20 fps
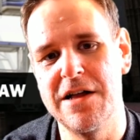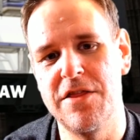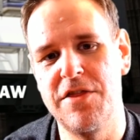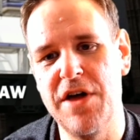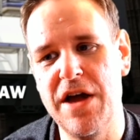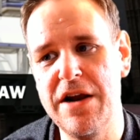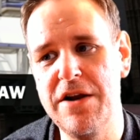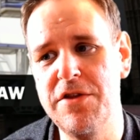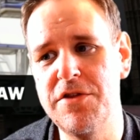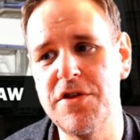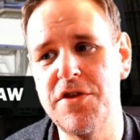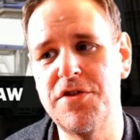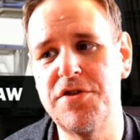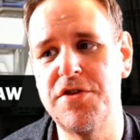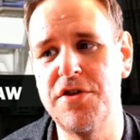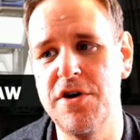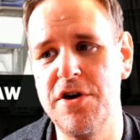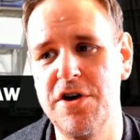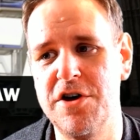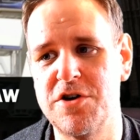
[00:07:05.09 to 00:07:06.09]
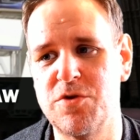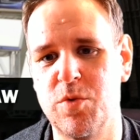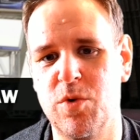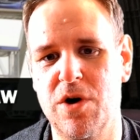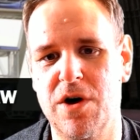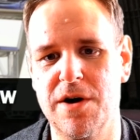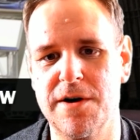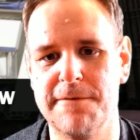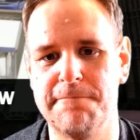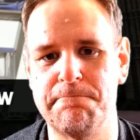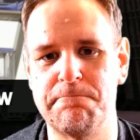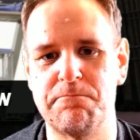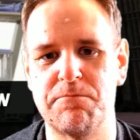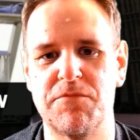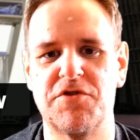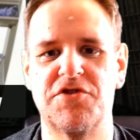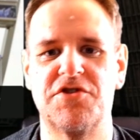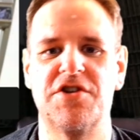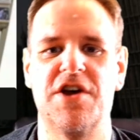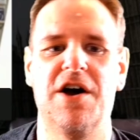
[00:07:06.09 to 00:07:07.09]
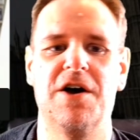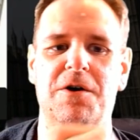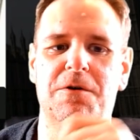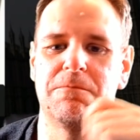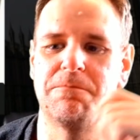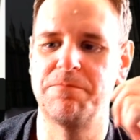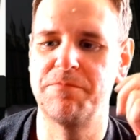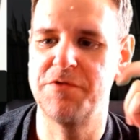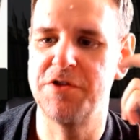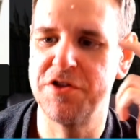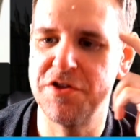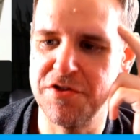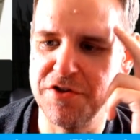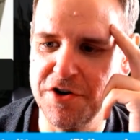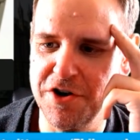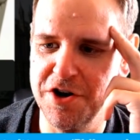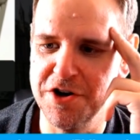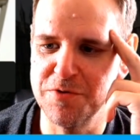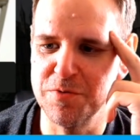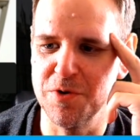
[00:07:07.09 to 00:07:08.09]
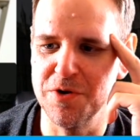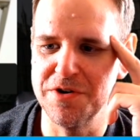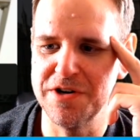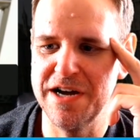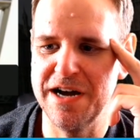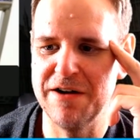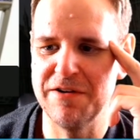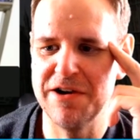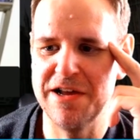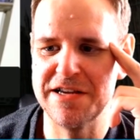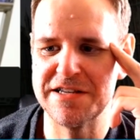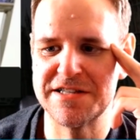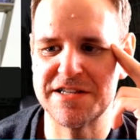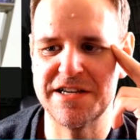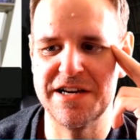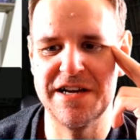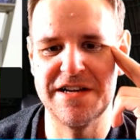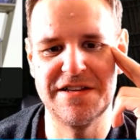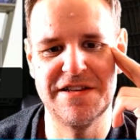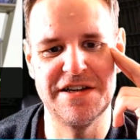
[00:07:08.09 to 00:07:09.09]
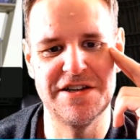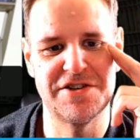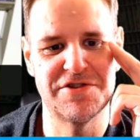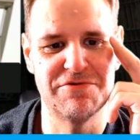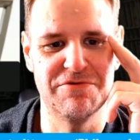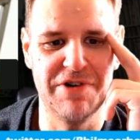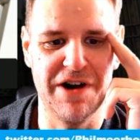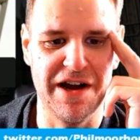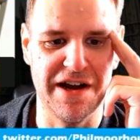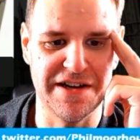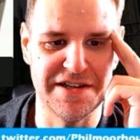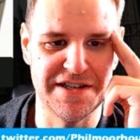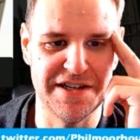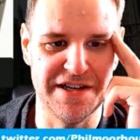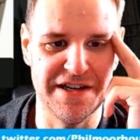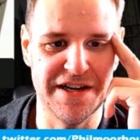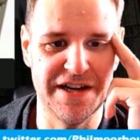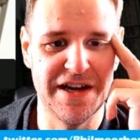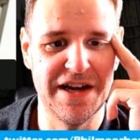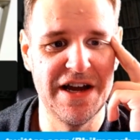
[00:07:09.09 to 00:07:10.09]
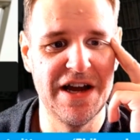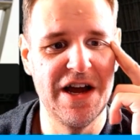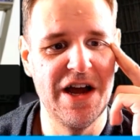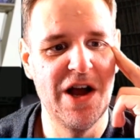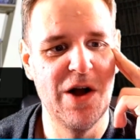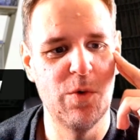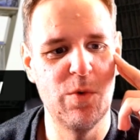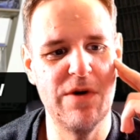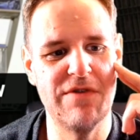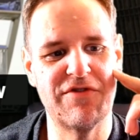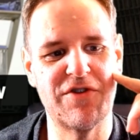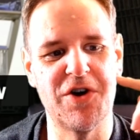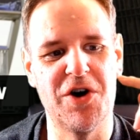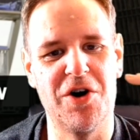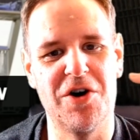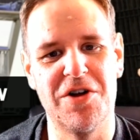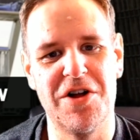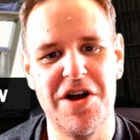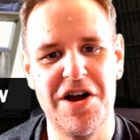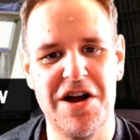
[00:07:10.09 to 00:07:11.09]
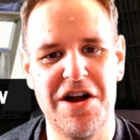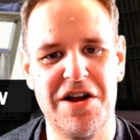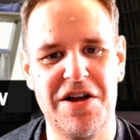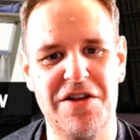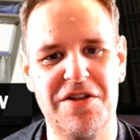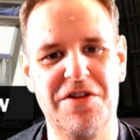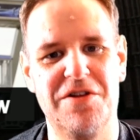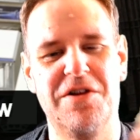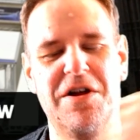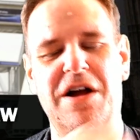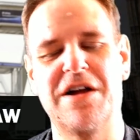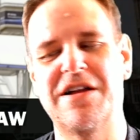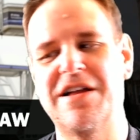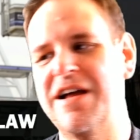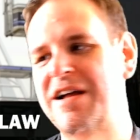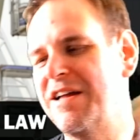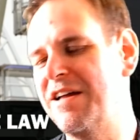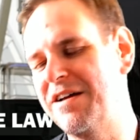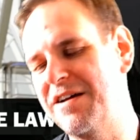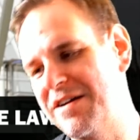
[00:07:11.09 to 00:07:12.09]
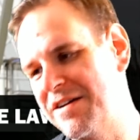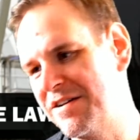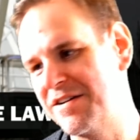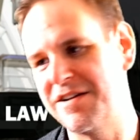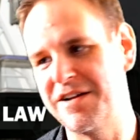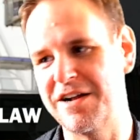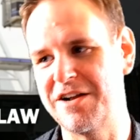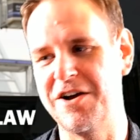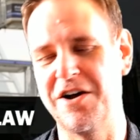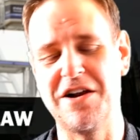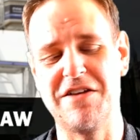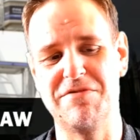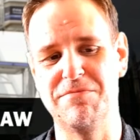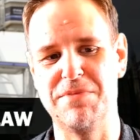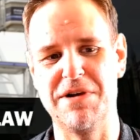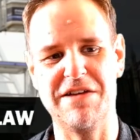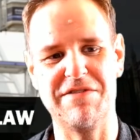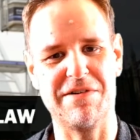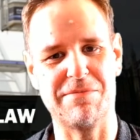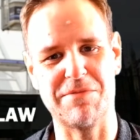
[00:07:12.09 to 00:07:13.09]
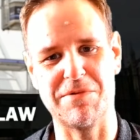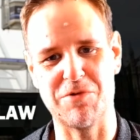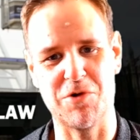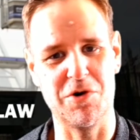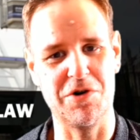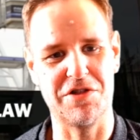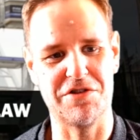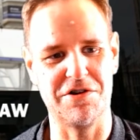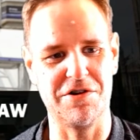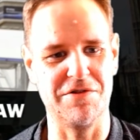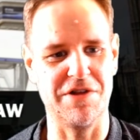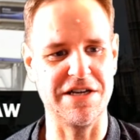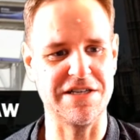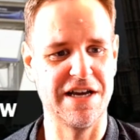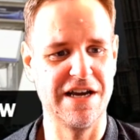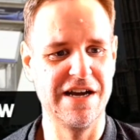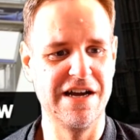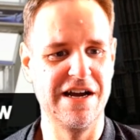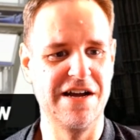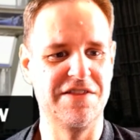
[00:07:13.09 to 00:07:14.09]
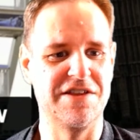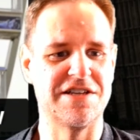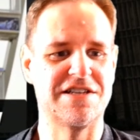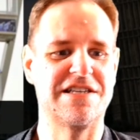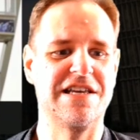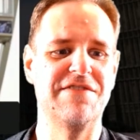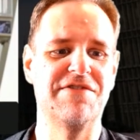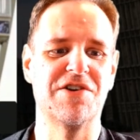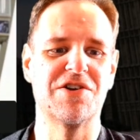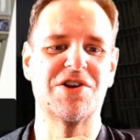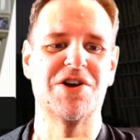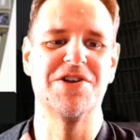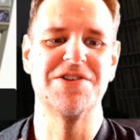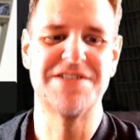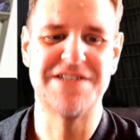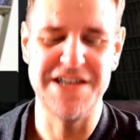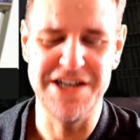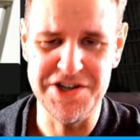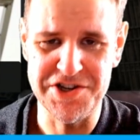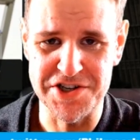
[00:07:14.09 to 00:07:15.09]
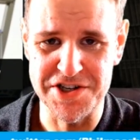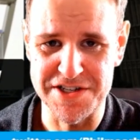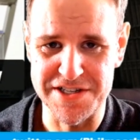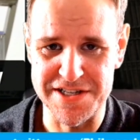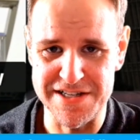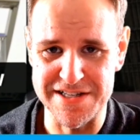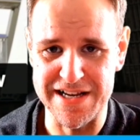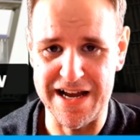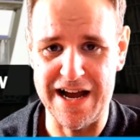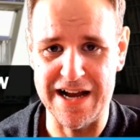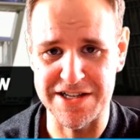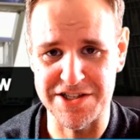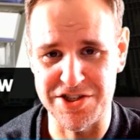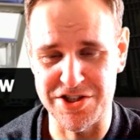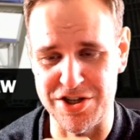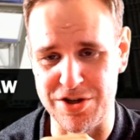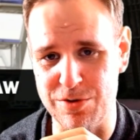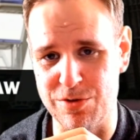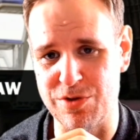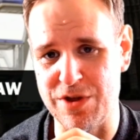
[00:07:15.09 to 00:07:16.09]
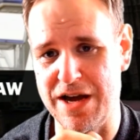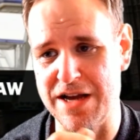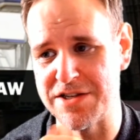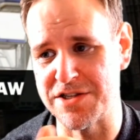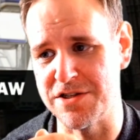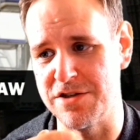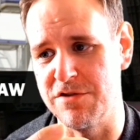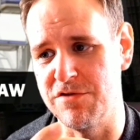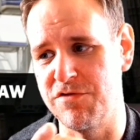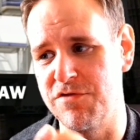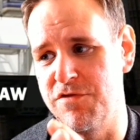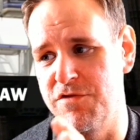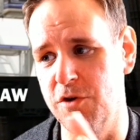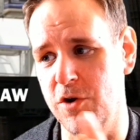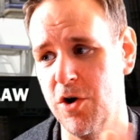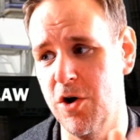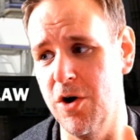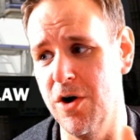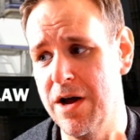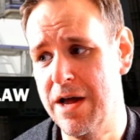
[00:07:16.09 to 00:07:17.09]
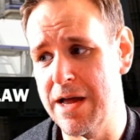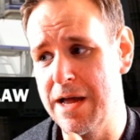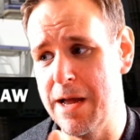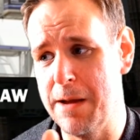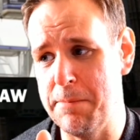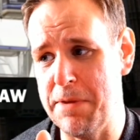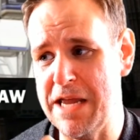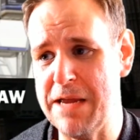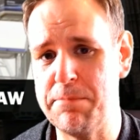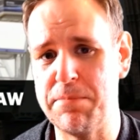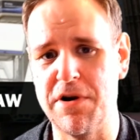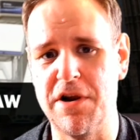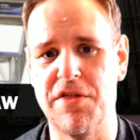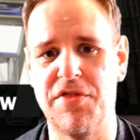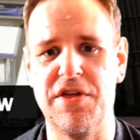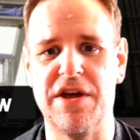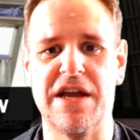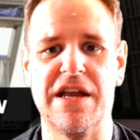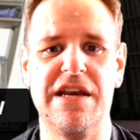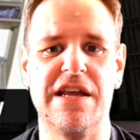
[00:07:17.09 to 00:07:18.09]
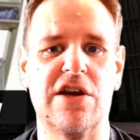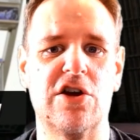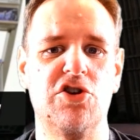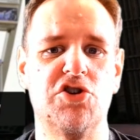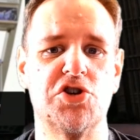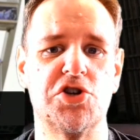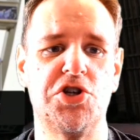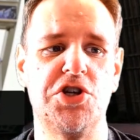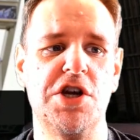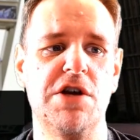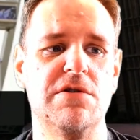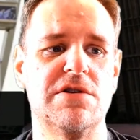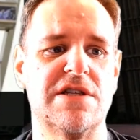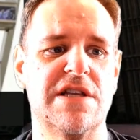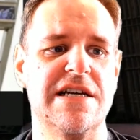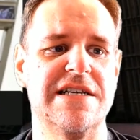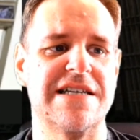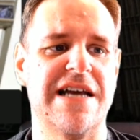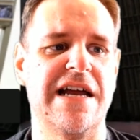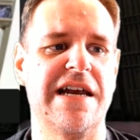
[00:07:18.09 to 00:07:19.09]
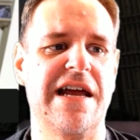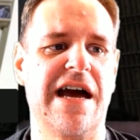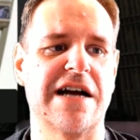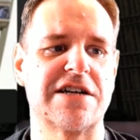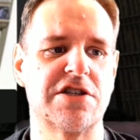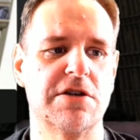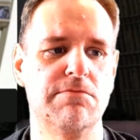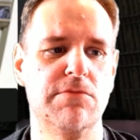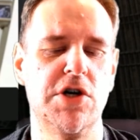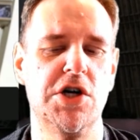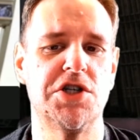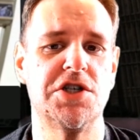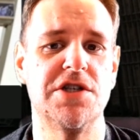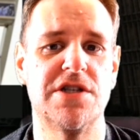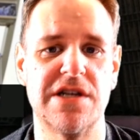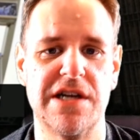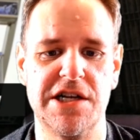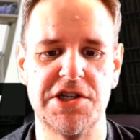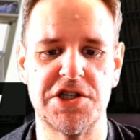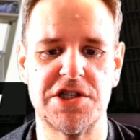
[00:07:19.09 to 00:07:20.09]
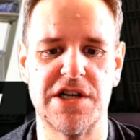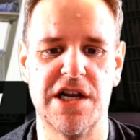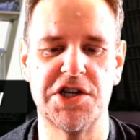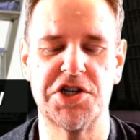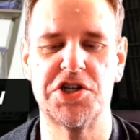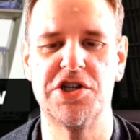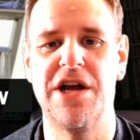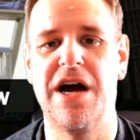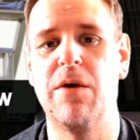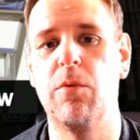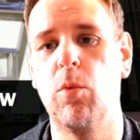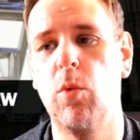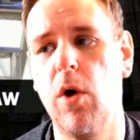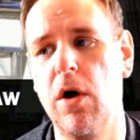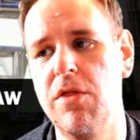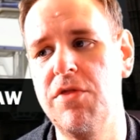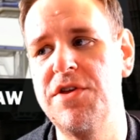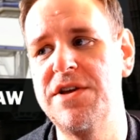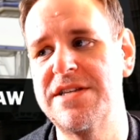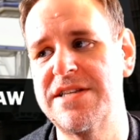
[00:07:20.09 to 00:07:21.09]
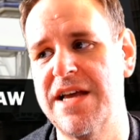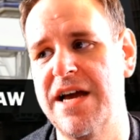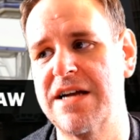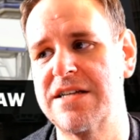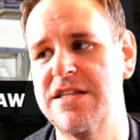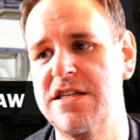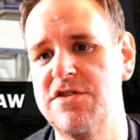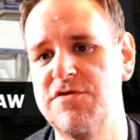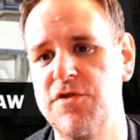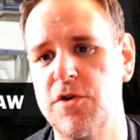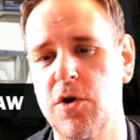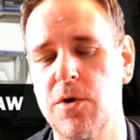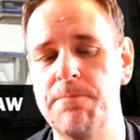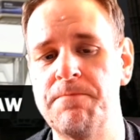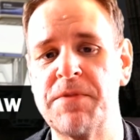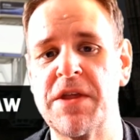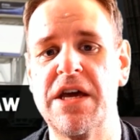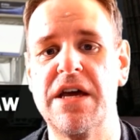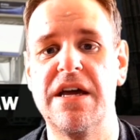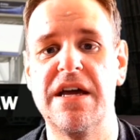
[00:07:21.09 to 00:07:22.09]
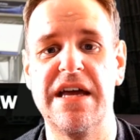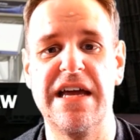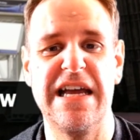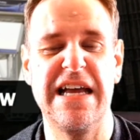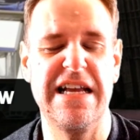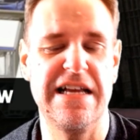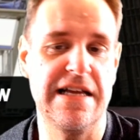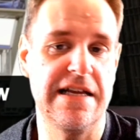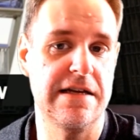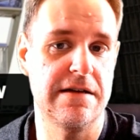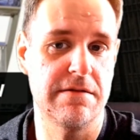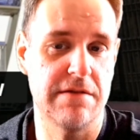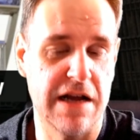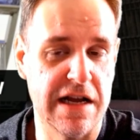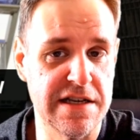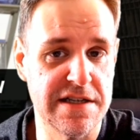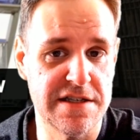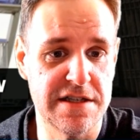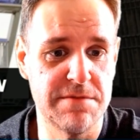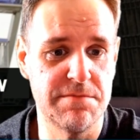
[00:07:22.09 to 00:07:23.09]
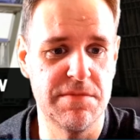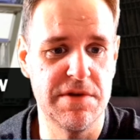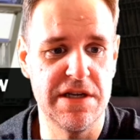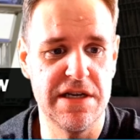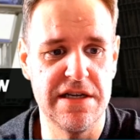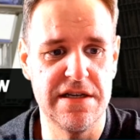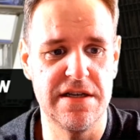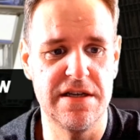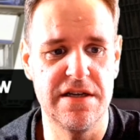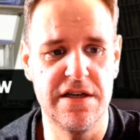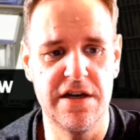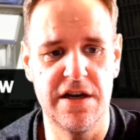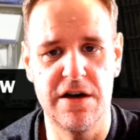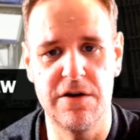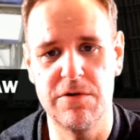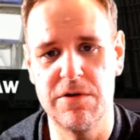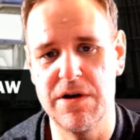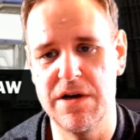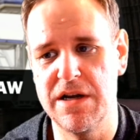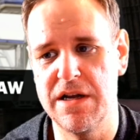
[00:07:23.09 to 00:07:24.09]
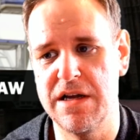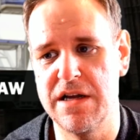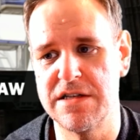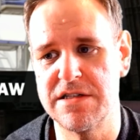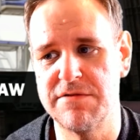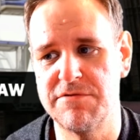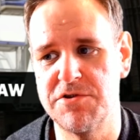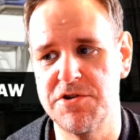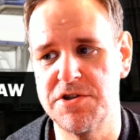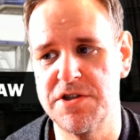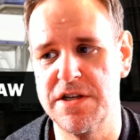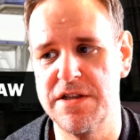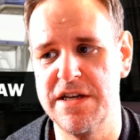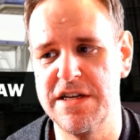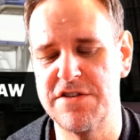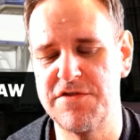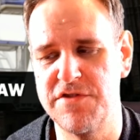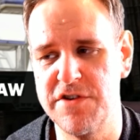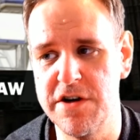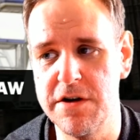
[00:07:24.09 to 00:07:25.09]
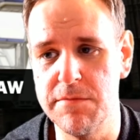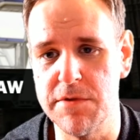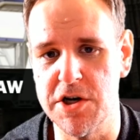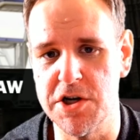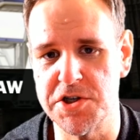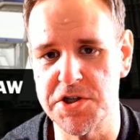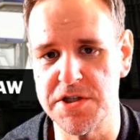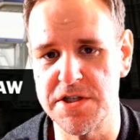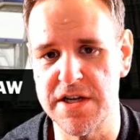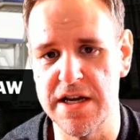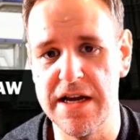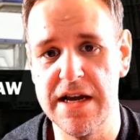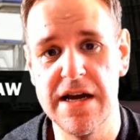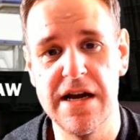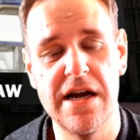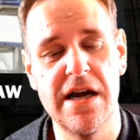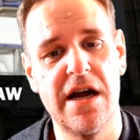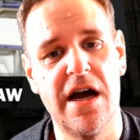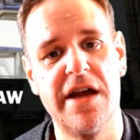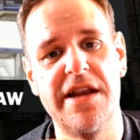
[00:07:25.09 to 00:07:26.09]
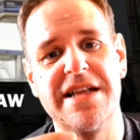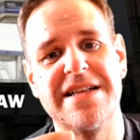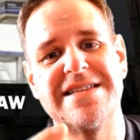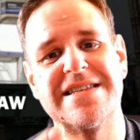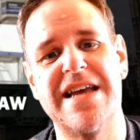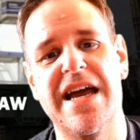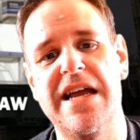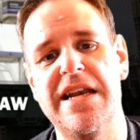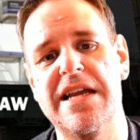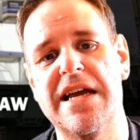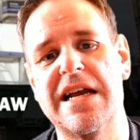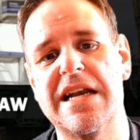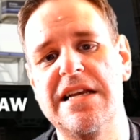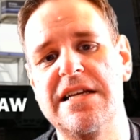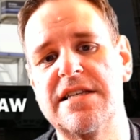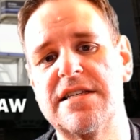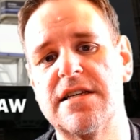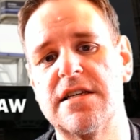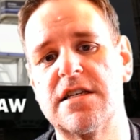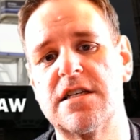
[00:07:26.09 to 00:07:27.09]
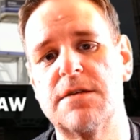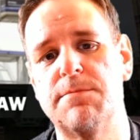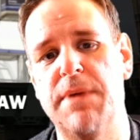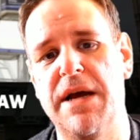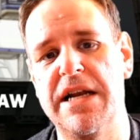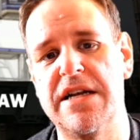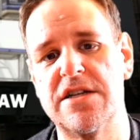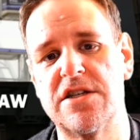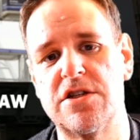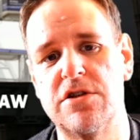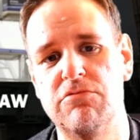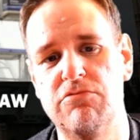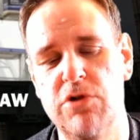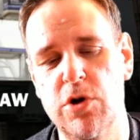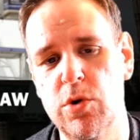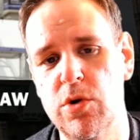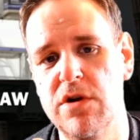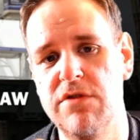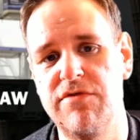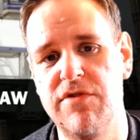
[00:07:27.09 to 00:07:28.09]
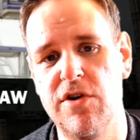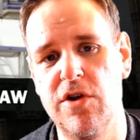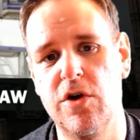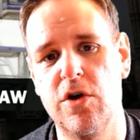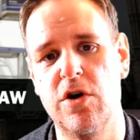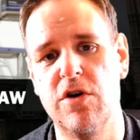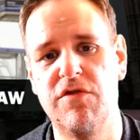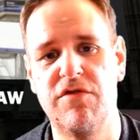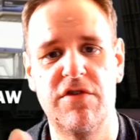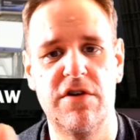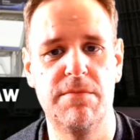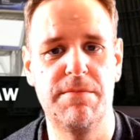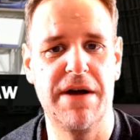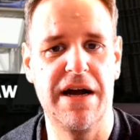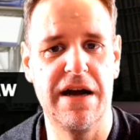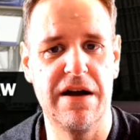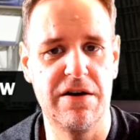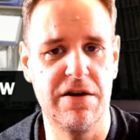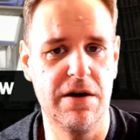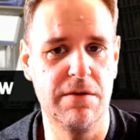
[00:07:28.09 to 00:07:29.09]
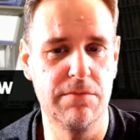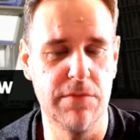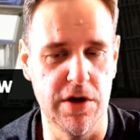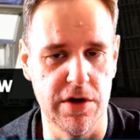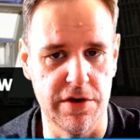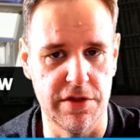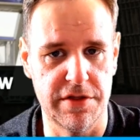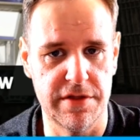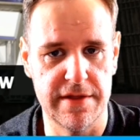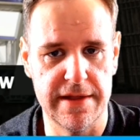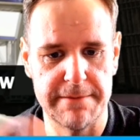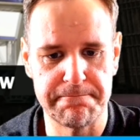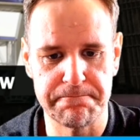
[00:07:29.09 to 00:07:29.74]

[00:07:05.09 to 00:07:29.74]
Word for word: Then the third one. So the third one, now let's get this right here. We've got, I can't even believe I'm going through this. The Civil Contingencies Act 2004. People are thinking he can just use this, enact emergency legislation. Now, what this act is for, you know, as I've just said, it's for an emergency, and it technically suspends the rule of law for about a month.